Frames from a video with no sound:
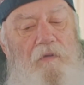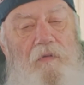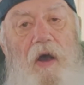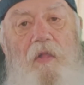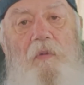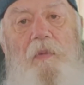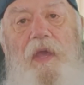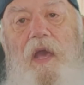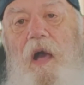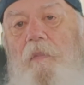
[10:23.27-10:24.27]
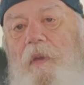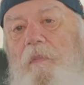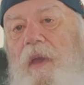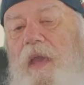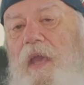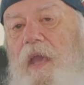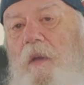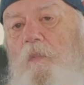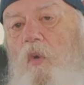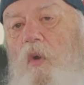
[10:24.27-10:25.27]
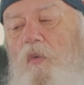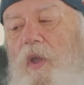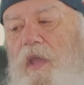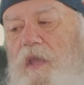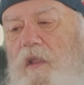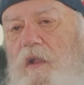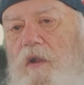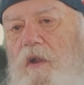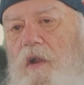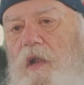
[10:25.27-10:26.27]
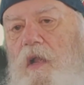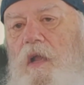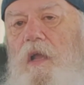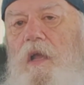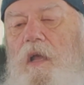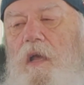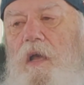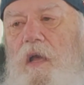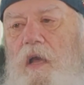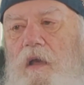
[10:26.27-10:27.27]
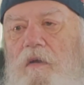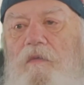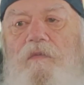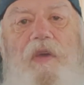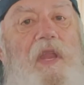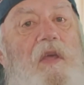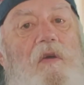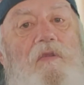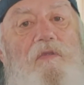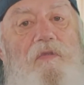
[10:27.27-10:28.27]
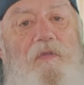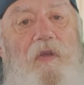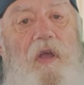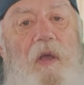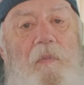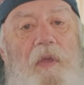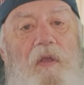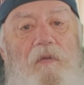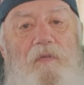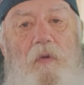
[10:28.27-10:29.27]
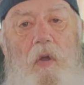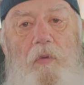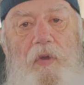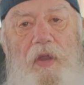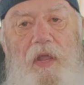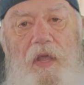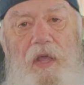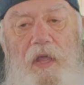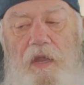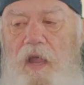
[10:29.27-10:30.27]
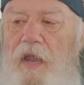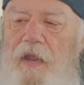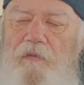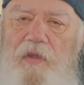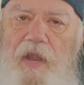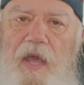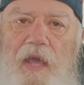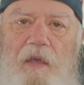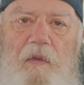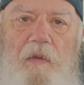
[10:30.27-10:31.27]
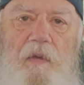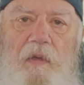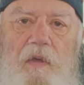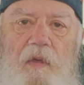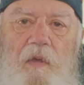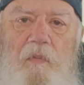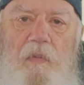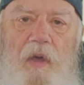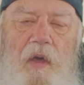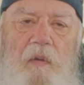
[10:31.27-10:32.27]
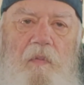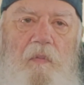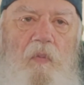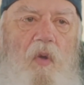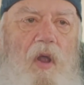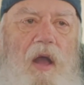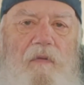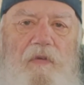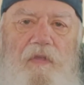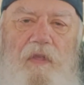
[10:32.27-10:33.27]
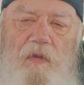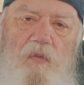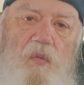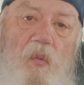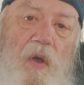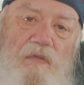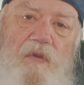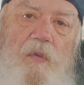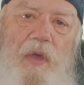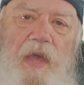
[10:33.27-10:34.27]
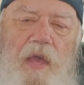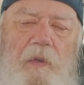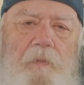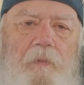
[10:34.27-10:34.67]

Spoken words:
follow me. I'll be making more regular videos from here forward, not every day, but more often than once a week.